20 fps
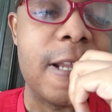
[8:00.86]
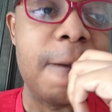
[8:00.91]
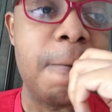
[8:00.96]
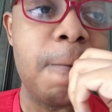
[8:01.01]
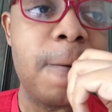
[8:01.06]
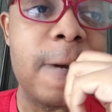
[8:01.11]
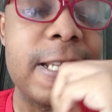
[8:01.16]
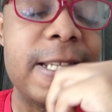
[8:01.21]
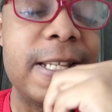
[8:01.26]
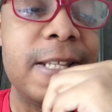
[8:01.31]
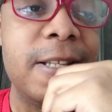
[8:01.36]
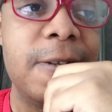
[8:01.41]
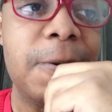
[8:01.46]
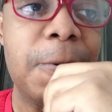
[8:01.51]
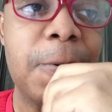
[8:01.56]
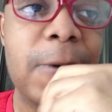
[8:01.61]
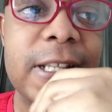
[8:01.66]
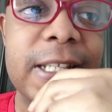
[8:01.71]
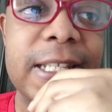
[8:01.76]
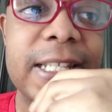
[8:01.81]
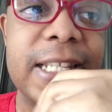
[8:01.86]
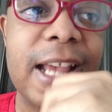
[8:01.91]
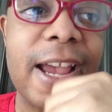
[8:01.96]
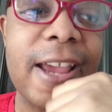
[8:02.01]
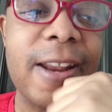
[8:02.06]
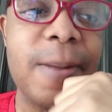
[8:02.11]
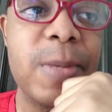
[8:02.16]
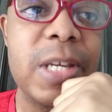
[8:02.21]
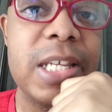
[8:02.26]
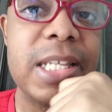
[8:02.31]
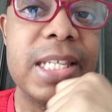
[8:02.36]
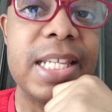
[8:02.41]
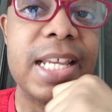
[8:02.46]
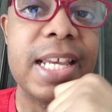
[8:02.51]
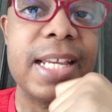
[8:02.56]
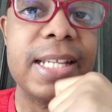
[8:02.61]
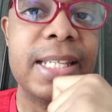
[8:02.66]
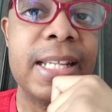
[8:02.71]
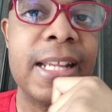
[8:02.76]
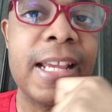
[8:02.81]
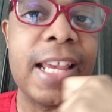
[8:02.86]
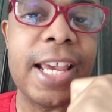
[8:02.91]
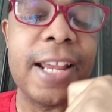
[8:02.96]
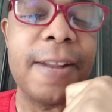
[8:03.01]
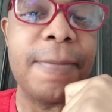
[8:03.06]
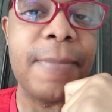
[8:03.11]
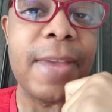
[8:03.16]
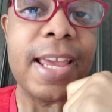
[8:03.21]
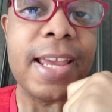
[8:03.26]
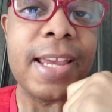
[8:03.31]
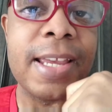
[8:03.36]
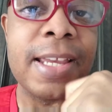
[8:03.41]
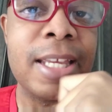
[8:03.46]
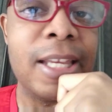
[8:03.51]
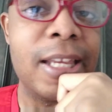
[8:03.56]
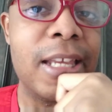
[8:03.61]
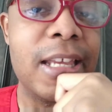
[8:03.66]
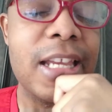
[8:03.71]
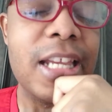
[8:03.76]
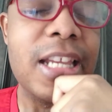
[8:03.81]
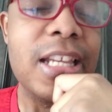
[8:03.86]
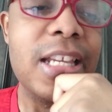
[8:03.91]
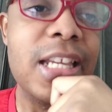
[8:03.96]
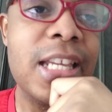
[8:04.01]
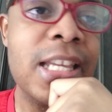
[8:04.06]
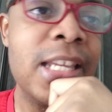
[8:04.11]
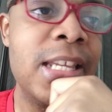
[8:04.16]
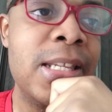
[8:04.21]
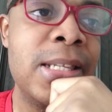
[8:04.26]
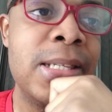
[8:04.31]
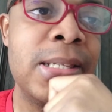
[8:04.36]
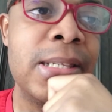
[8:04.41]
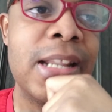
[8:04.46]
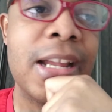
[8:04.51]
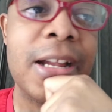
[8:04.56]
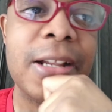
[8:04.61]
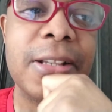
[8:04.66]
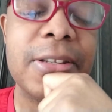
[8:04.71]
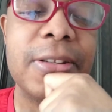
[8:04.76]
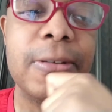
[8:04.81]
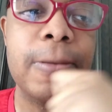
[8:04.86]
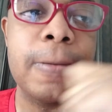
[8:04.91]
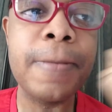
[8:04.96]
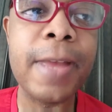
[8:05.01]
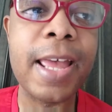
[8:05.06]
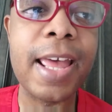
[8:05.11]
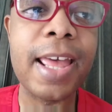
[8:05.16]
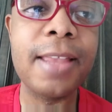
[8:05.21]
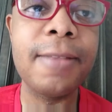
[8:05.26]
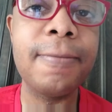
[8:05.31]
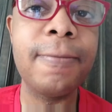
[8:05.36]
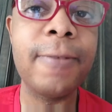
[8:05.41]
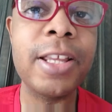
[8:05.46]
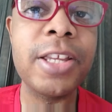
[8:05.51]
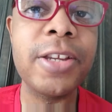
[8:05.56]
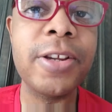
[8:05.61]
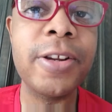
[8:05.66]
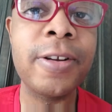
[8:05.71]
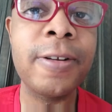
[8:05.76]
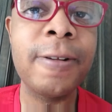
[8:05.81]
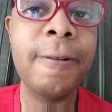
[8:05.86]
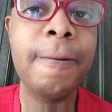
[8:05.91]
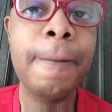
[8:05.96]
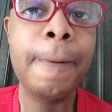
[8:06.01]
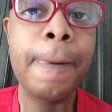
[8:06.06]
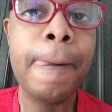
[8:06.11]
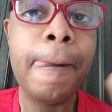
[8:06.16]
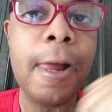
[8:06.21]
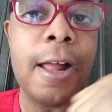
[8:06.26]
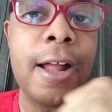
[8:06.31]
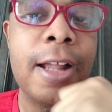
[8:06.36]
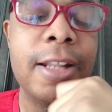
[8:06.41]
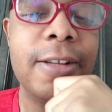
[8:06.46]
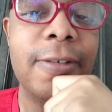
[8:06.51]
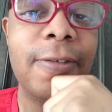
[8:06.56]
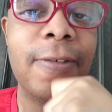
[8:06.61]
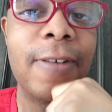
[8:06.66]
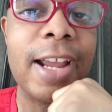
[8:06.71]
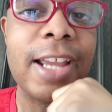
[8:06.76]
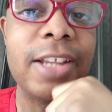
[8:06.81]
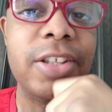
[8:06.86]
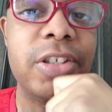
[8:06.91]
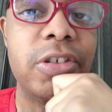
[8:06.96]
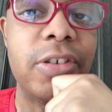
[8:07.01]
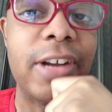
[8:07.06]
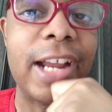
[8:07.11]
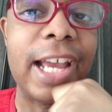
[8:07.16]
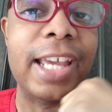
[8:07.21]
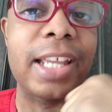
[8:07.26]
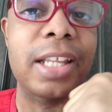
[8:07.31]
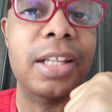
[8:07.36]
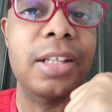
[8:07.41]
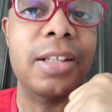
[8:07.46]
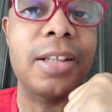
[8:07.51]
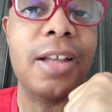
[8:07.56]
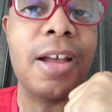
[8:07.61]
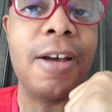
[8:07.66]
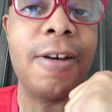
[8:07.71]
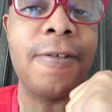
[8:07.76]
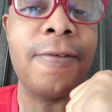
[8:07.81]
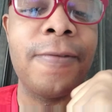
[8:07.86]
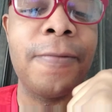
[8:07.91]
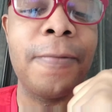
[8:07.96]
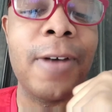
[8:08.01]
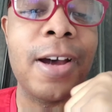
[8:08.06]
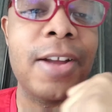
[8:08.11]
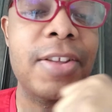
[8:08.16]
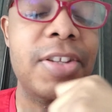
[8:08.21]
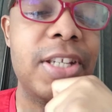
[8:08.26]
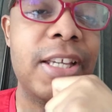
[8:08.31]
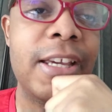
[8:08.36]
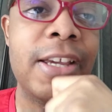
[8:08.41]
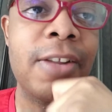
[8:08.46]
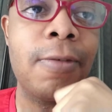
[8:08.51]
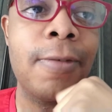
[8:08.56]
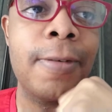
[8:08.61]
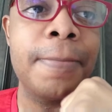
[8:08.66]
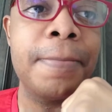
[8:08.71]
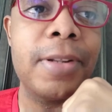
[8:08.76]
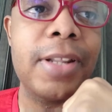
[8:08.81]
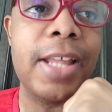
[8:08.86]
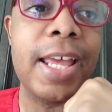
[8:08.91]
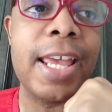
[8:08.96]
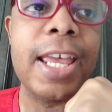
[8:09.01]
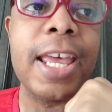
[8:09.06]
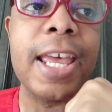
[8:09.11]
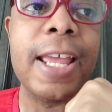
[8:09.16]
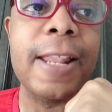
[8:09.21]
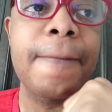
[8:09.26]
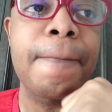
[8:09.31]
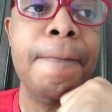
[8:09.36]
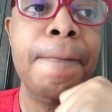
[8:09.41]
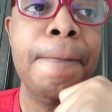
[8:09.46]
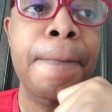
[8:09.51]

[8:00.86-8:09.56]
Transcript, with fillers: Like one one side of me says that anime is not so bad when you're on the right track of watching it or playing it,